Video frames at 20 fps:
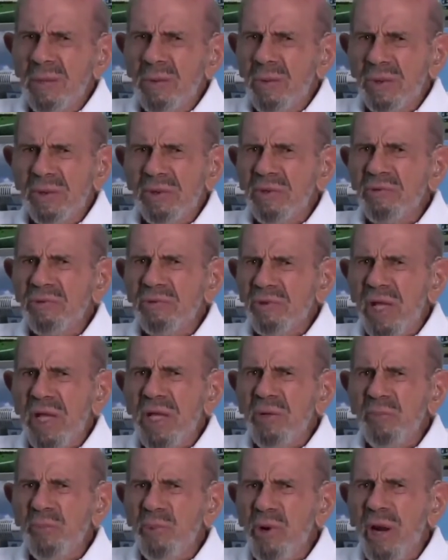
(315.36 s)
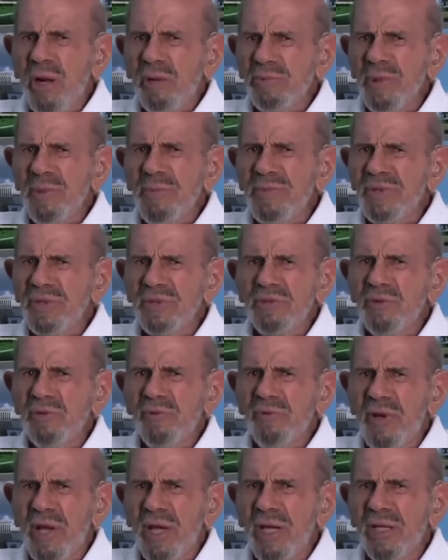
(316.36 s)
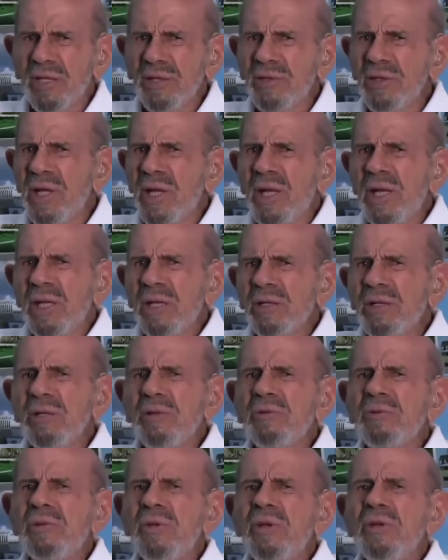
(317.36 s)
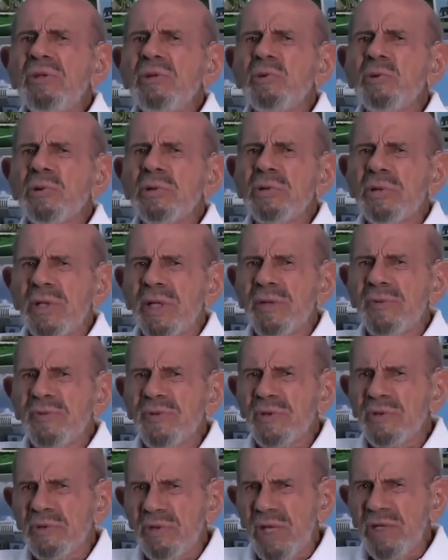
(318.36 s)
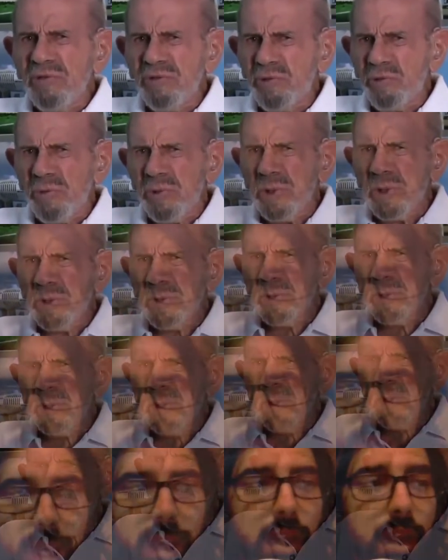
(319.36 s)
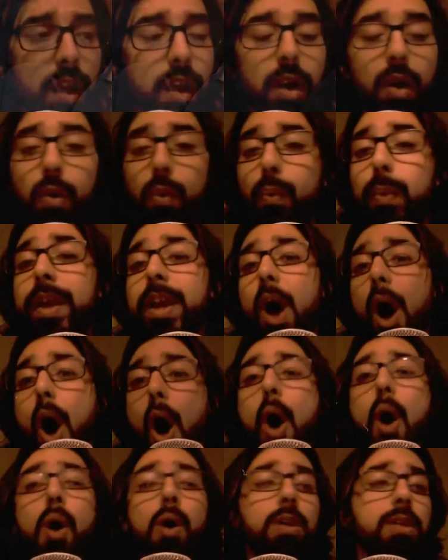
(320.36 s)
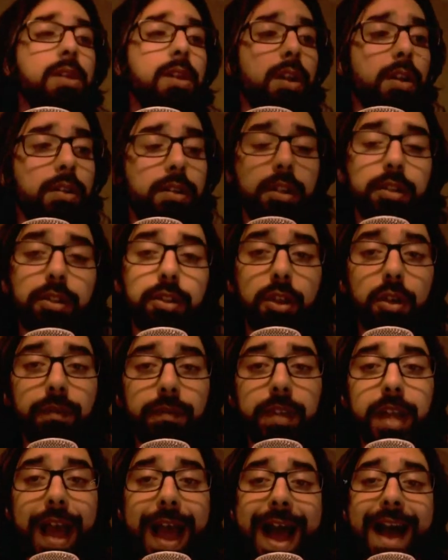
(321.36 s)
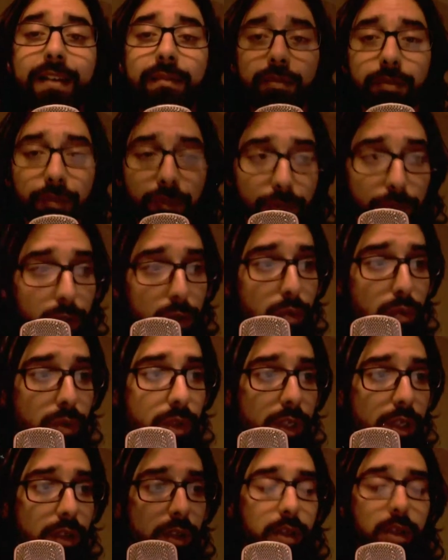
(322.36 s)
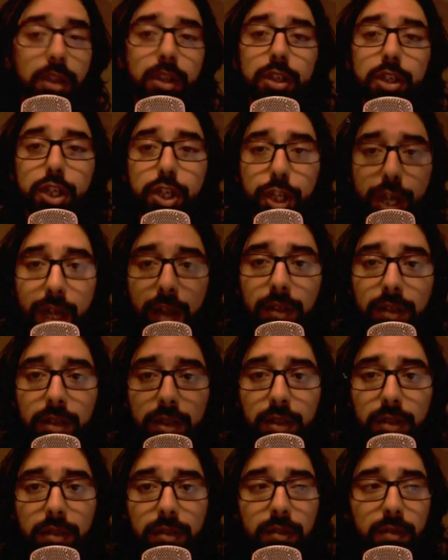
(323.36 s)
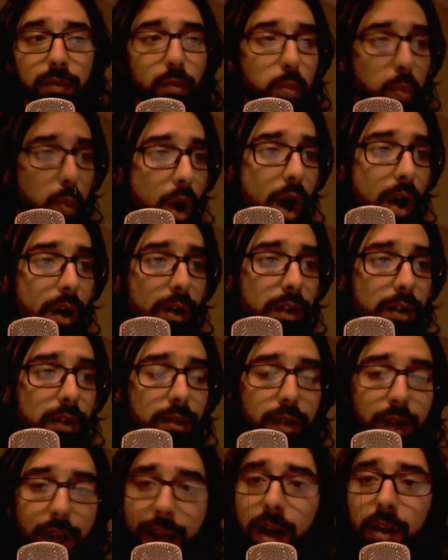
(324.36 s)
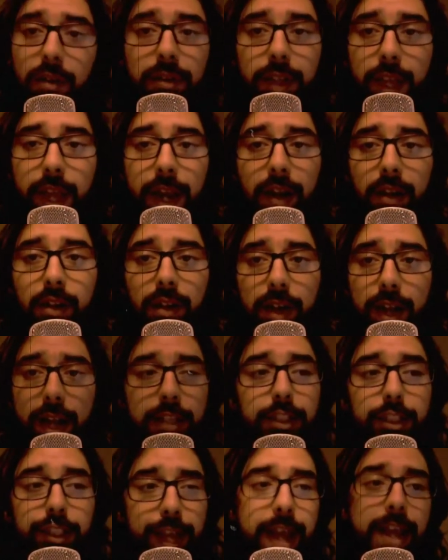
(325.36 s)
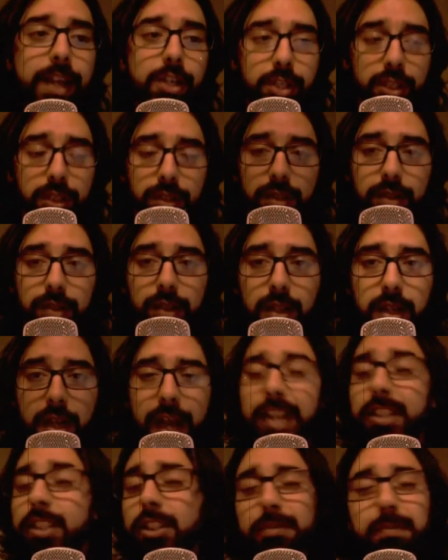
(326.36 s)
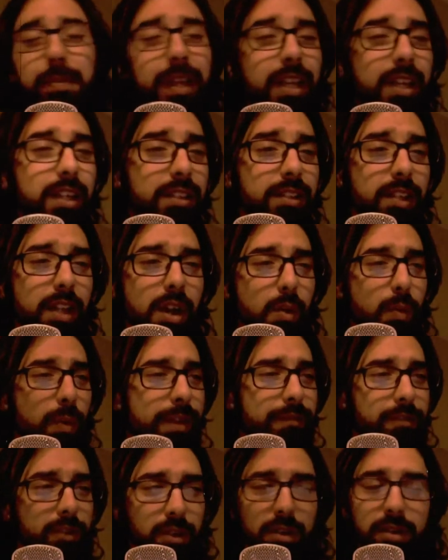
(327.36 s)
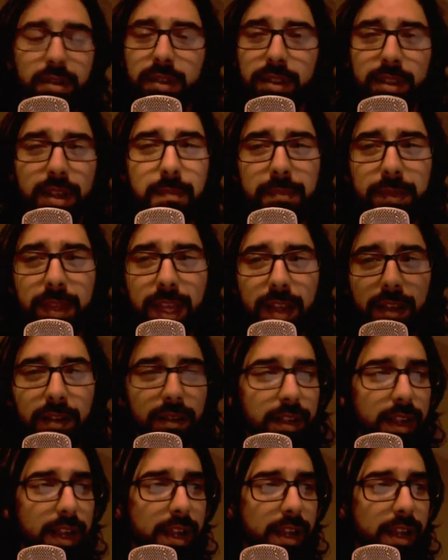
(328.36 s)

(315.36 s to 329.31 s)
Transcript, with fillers: with the same problems that you've had continuously for centuries. We all deserve to have food, shelter, water, healthcare, and education. And just because we've turned something